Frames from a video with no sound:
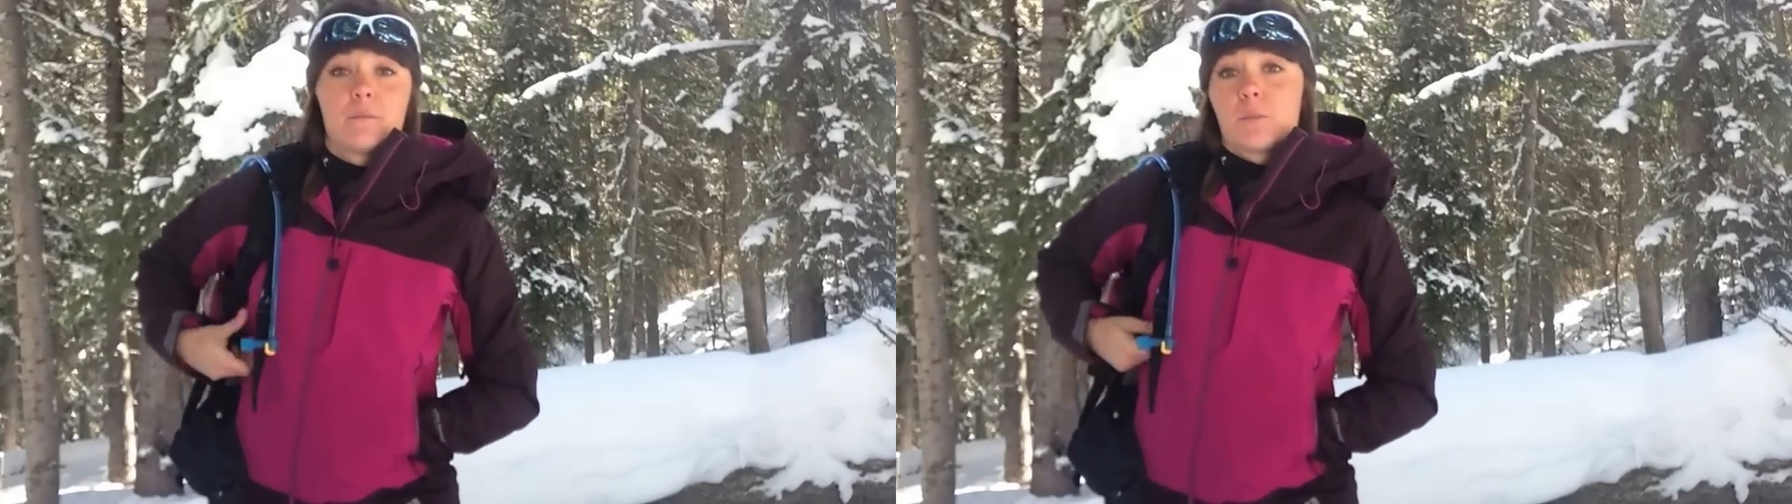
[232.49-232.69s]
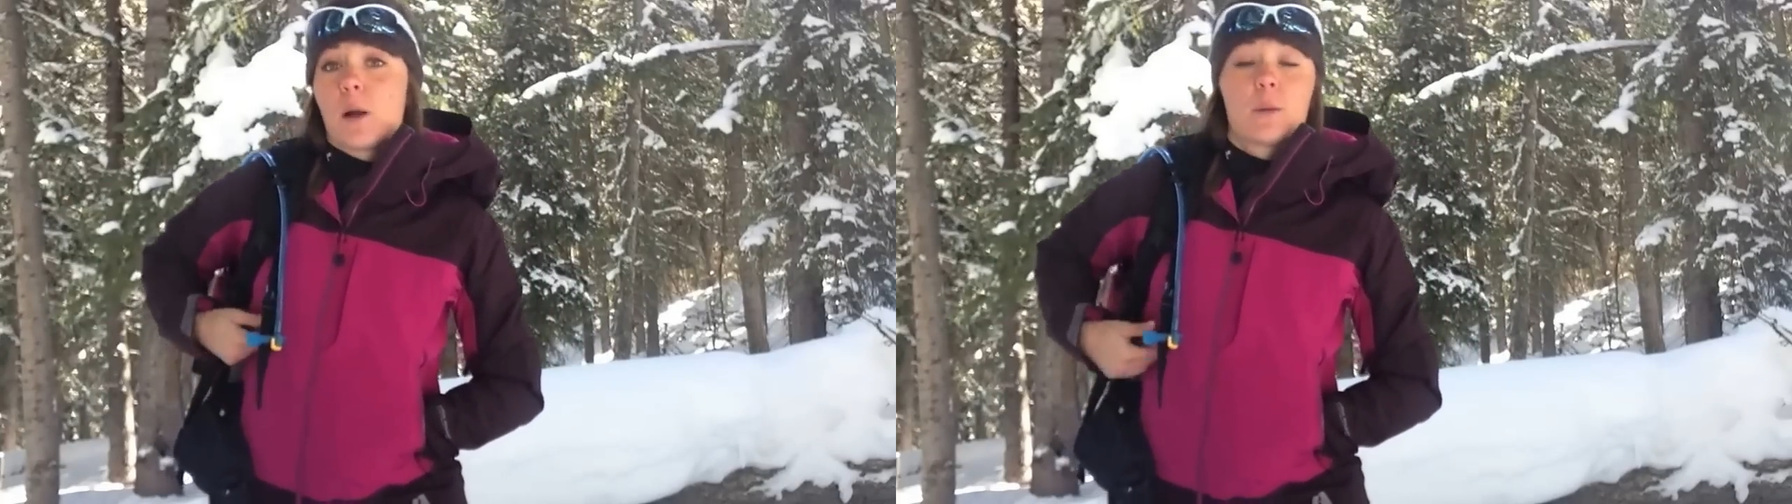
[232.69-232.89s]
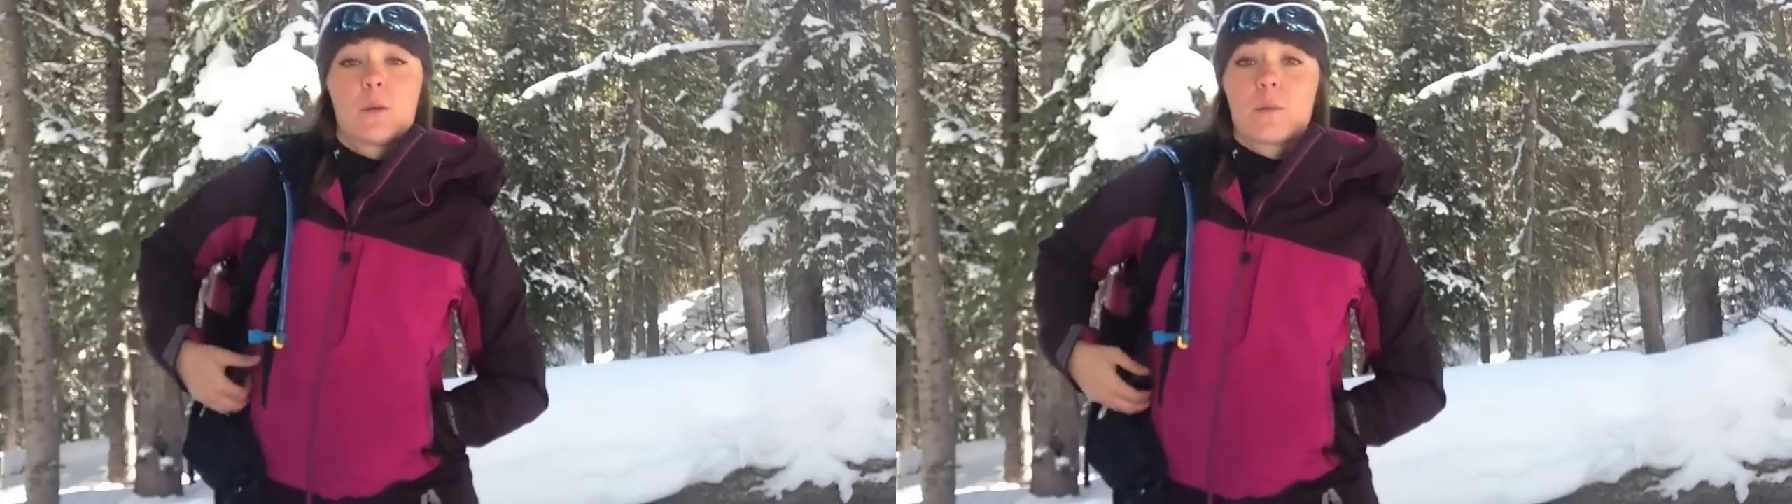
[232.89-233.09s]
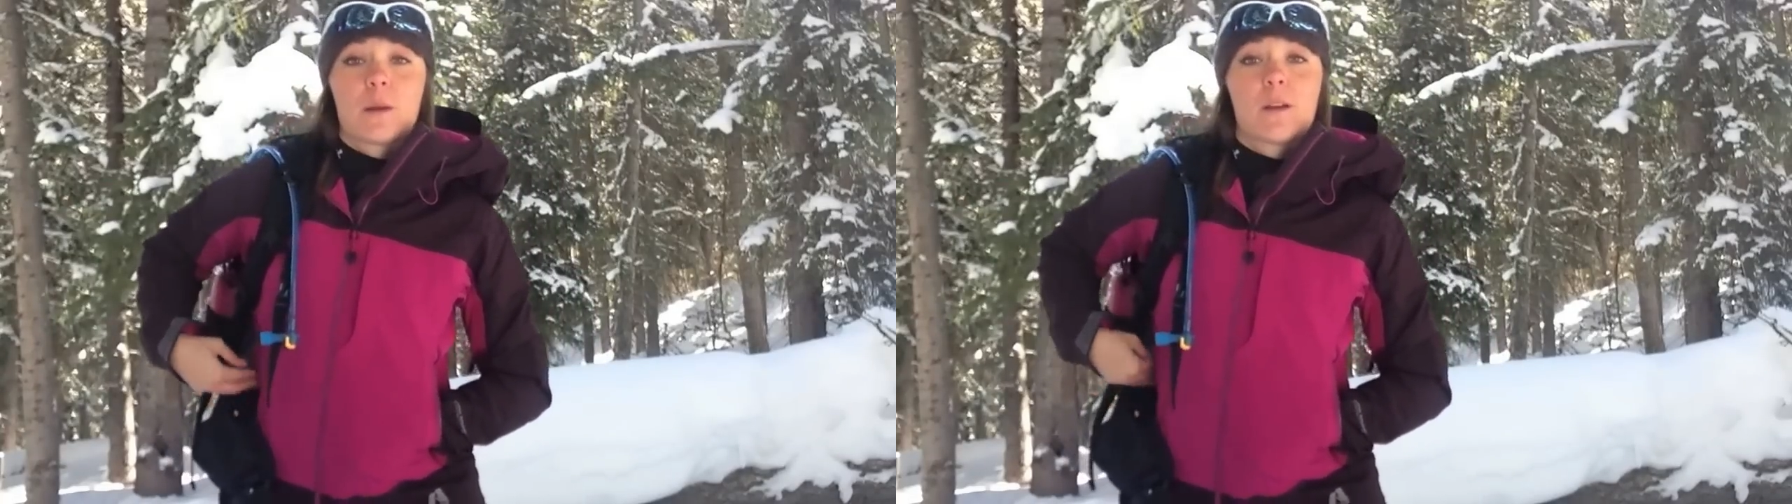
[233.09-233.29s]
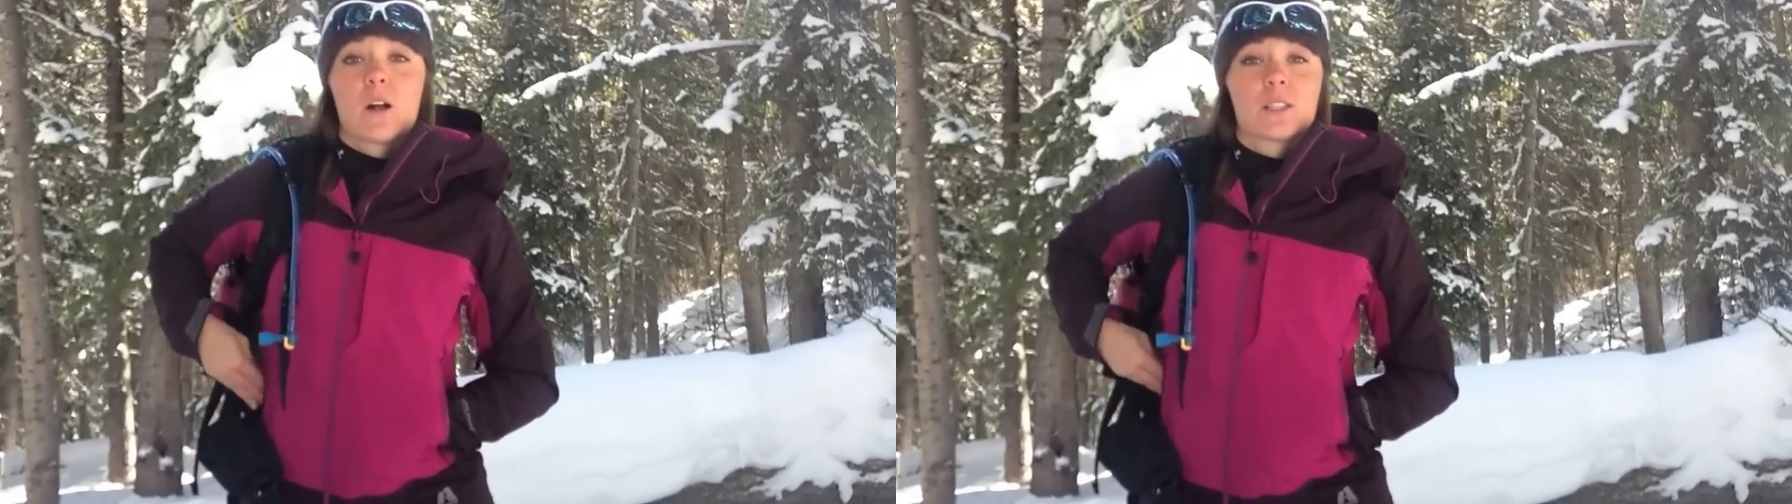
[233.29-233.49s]
probably one of
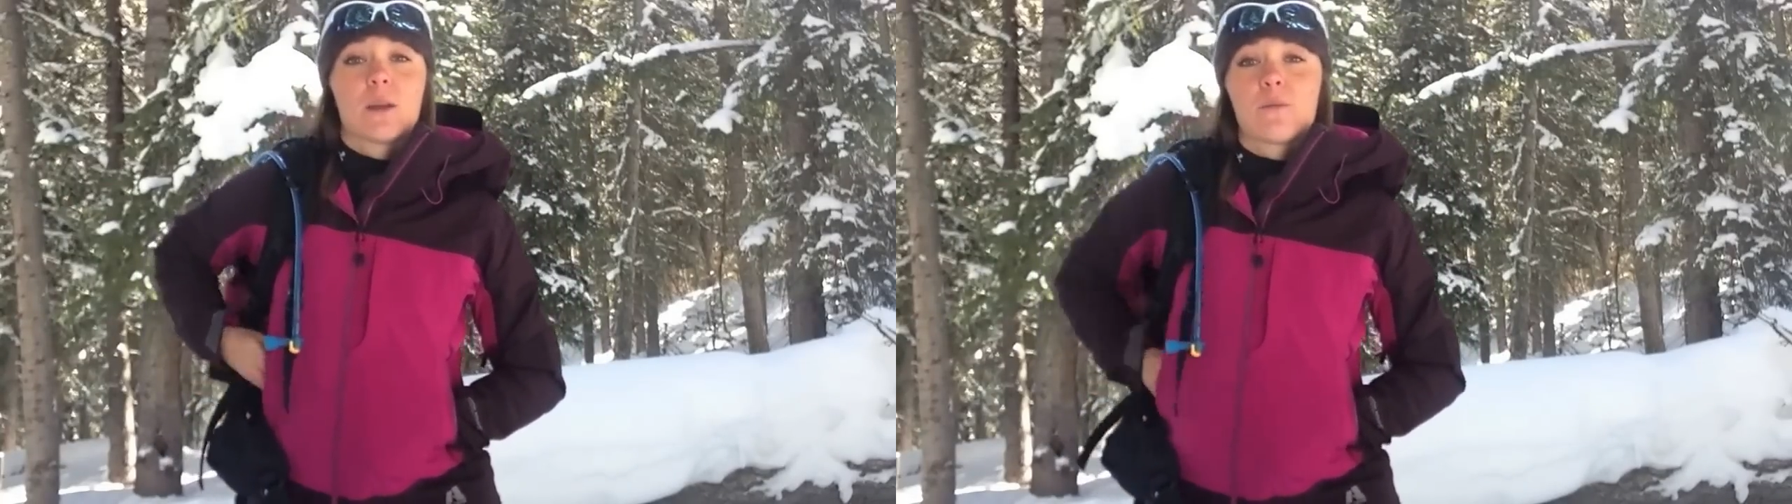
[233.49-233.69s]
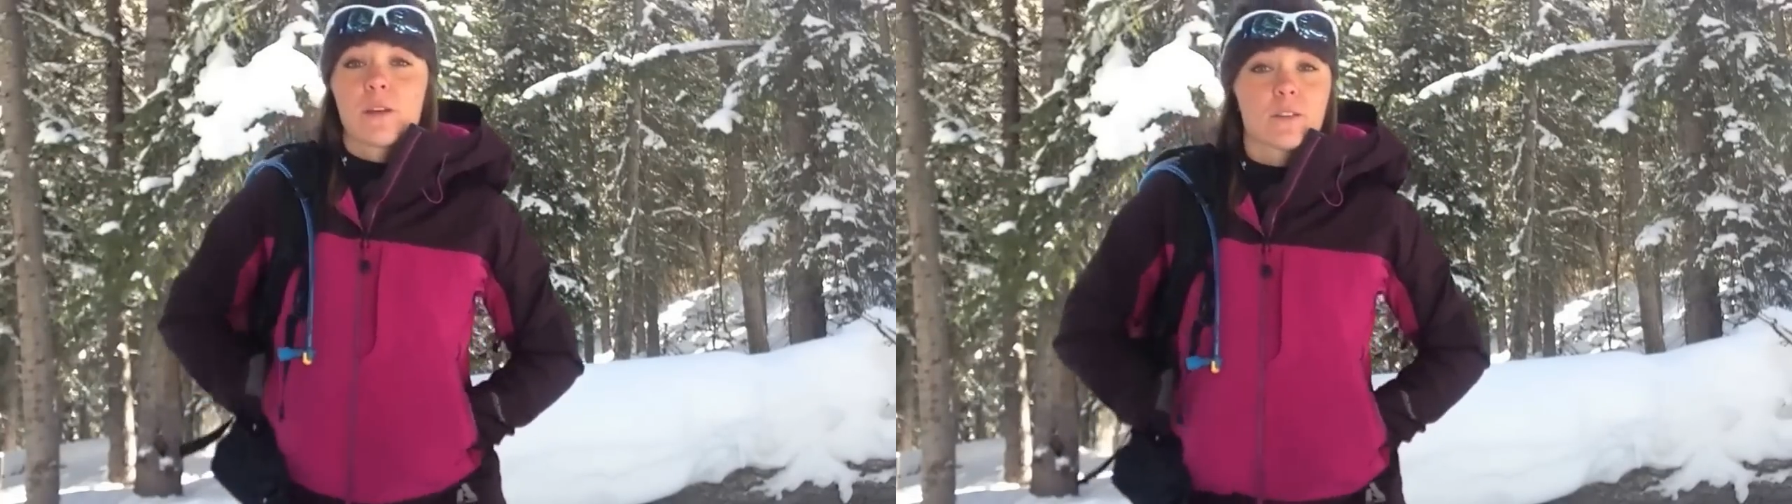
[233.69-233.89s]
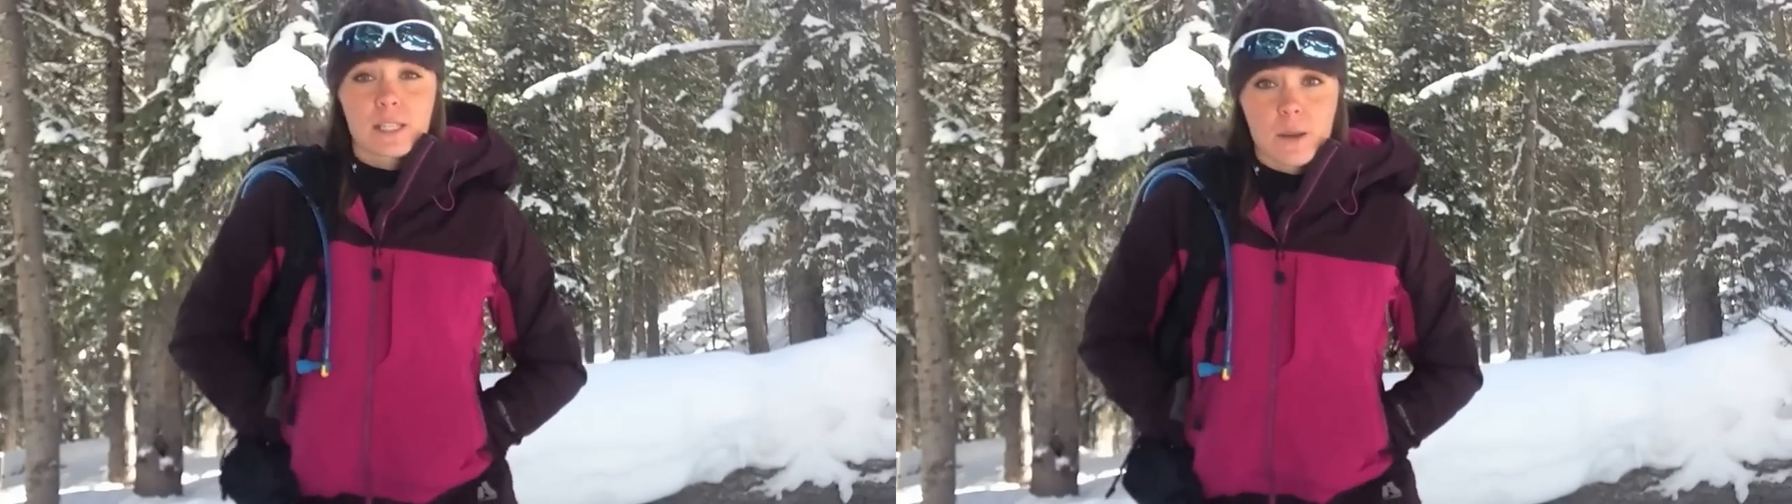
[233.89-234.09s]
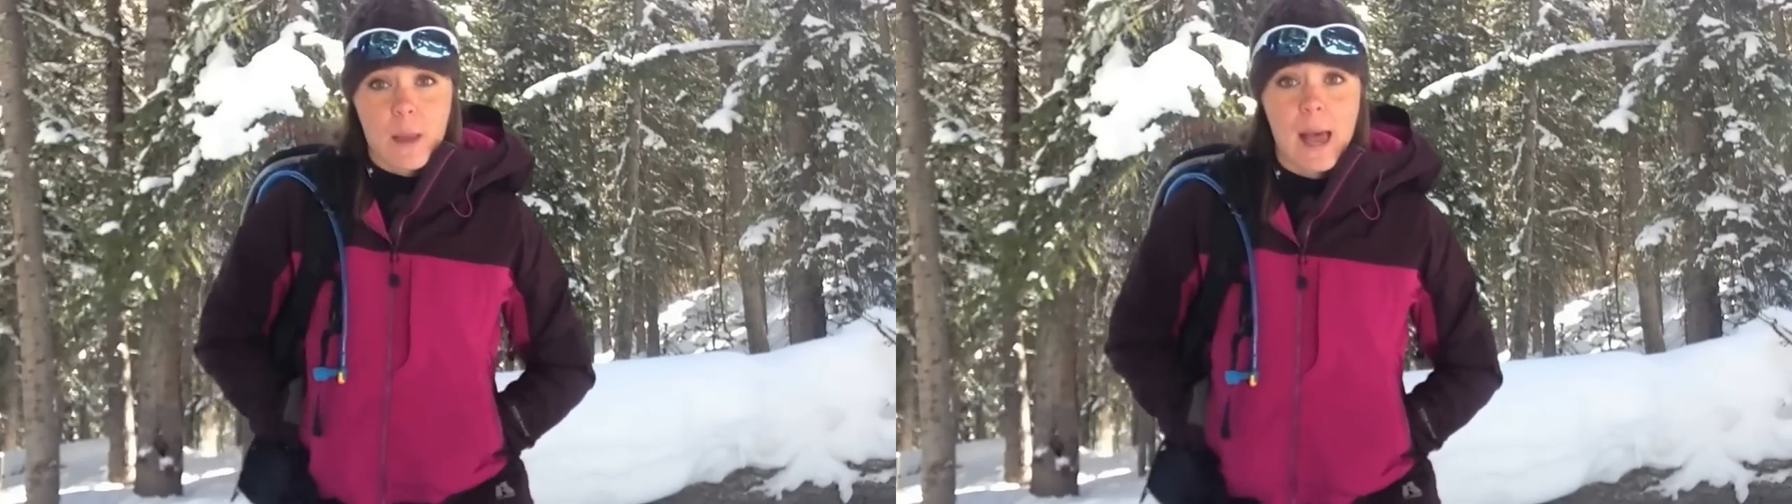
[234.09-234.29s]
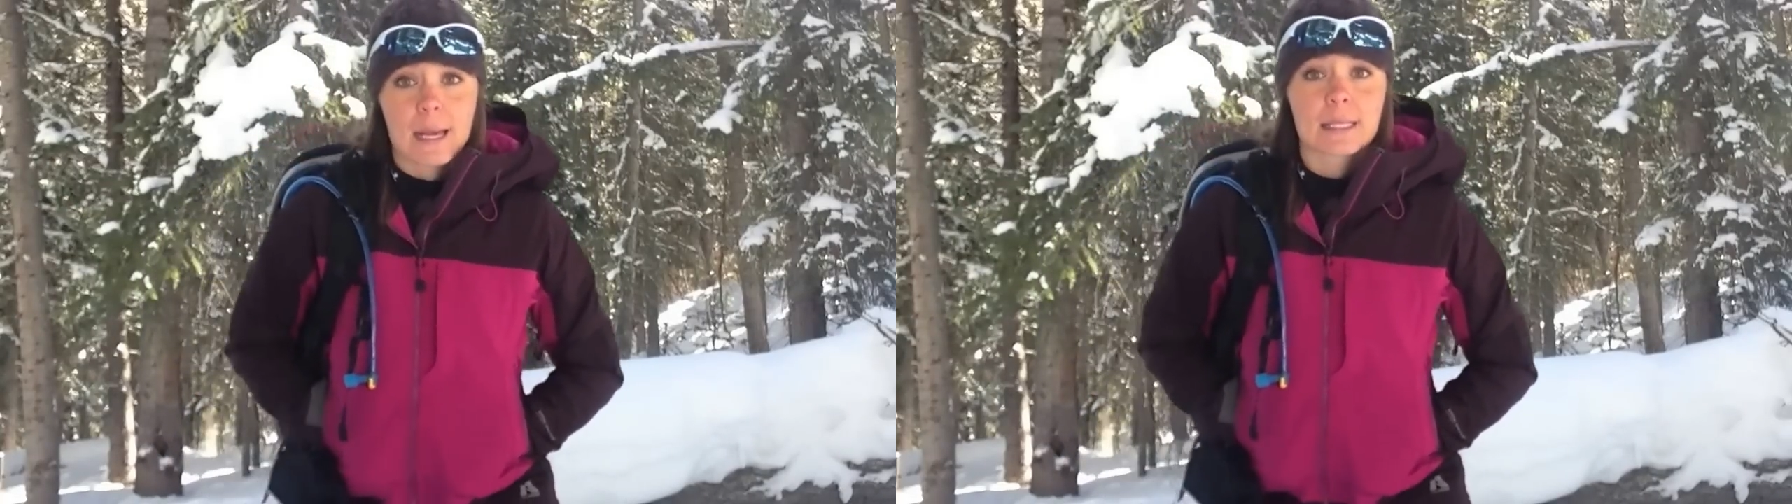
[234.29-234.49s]
my all-time favorite day
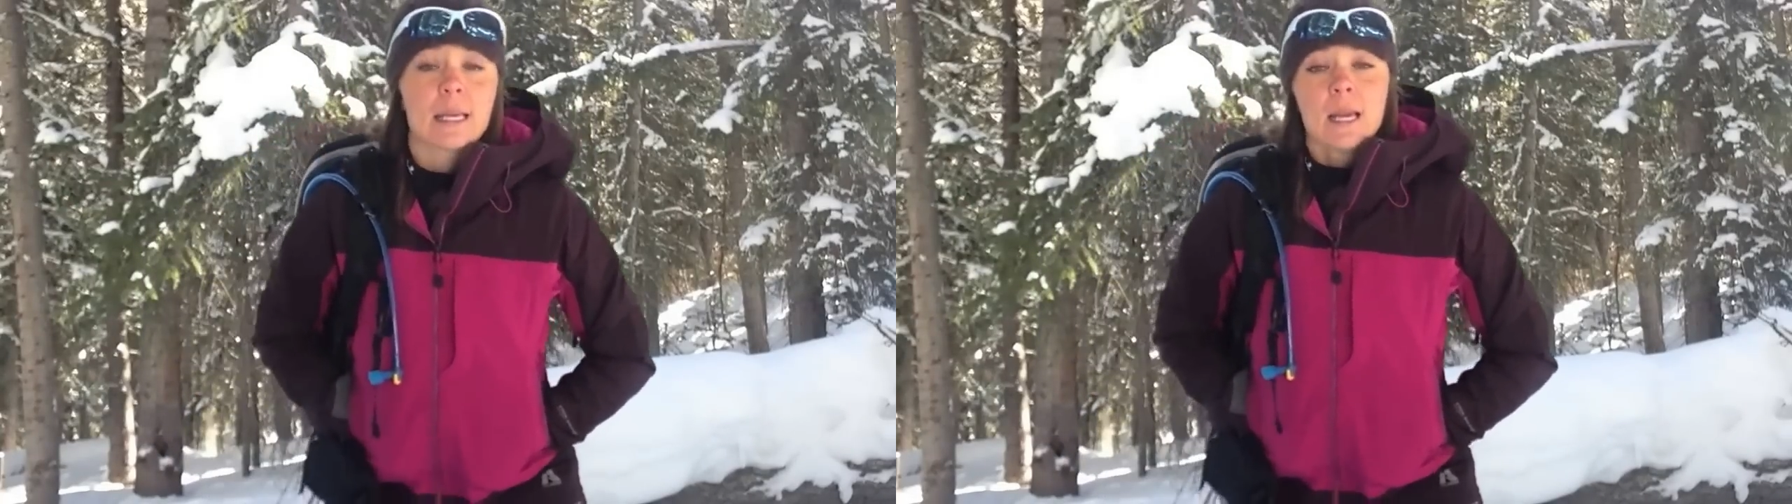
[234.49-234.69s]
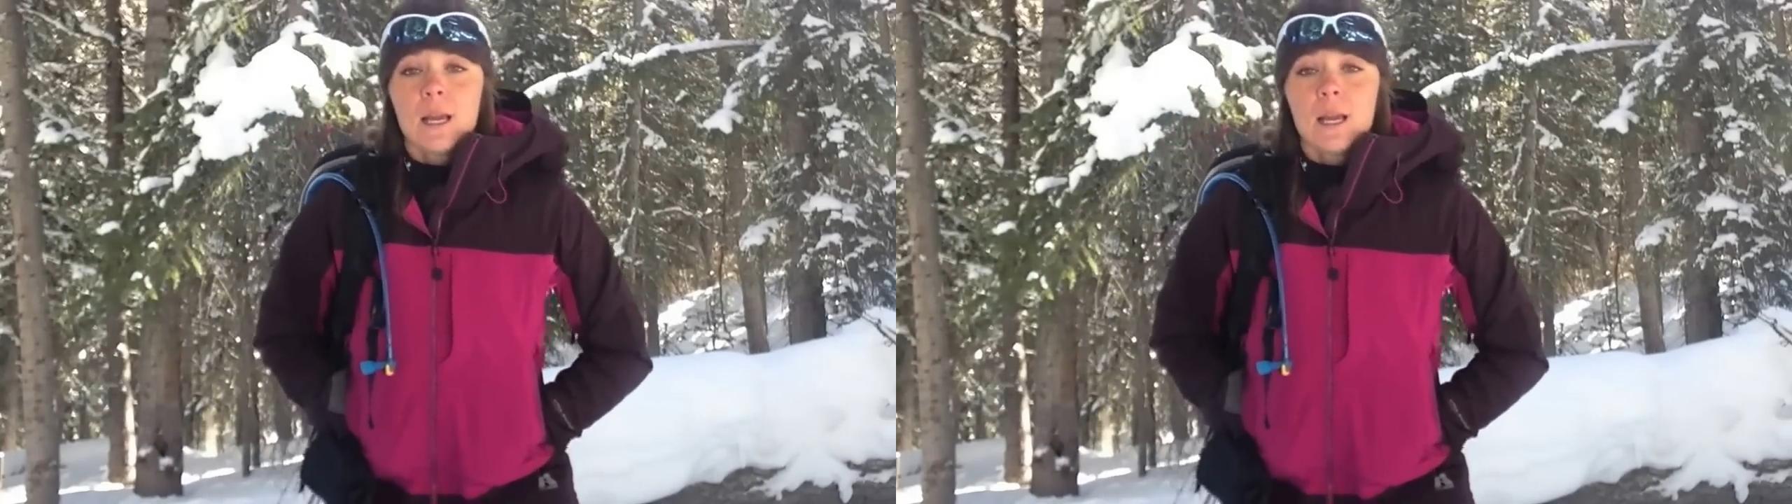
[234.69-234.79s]
packs.